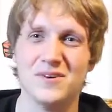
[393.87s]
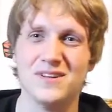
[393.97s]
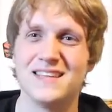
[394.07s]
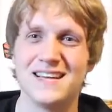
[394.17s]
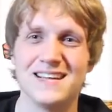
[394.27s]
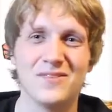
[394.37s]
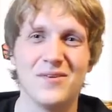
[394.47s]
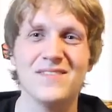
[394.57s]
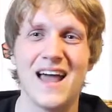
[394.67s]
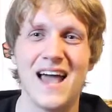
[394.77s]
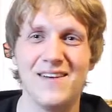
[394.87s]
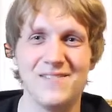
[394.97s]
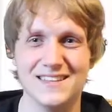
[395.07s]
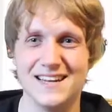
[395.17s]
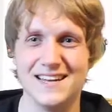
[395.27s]
one thing, like why even
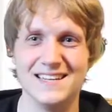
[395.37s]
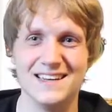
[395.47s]
have it then?